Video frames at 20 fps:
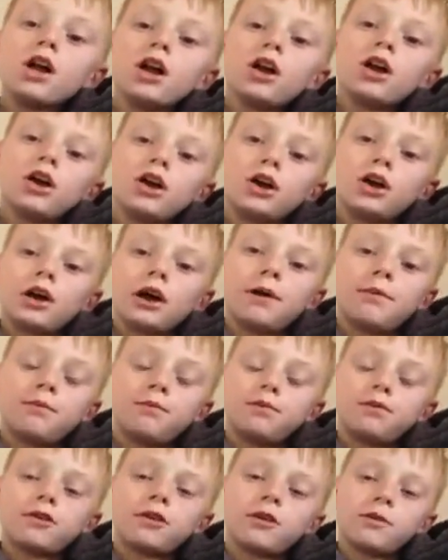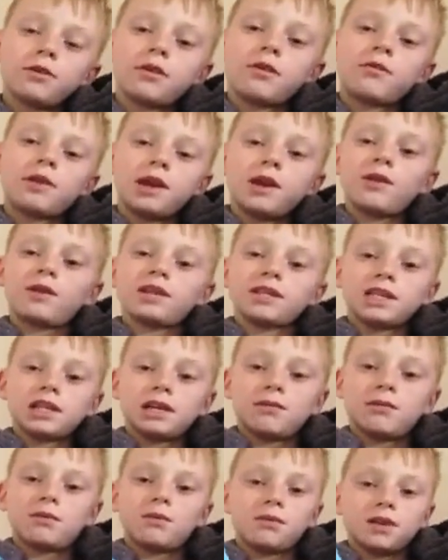Uh, I'll probably be doing
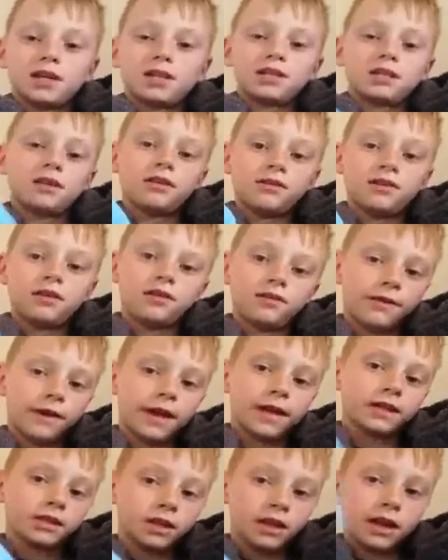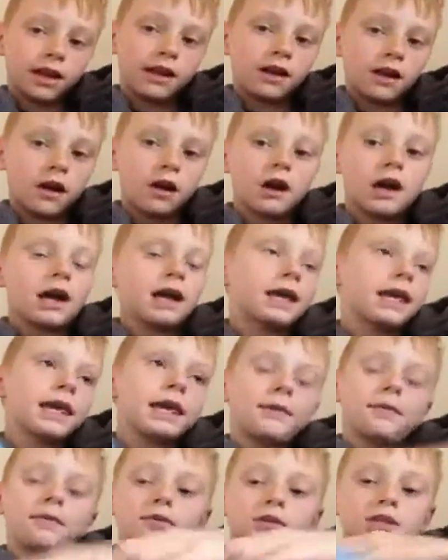slapping myself in the face later. I
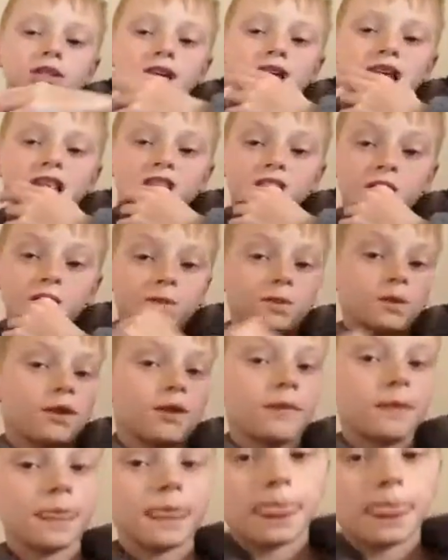keep on saying this, but